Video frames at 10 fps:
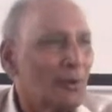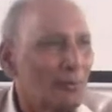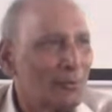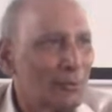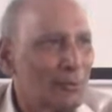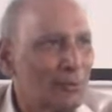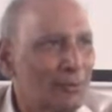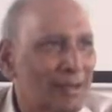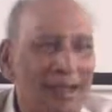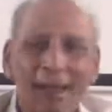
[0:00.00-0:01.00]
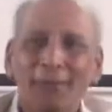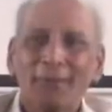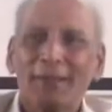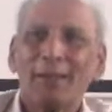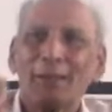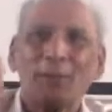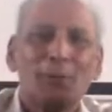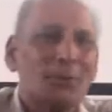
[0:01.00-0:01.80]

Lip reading: of those have their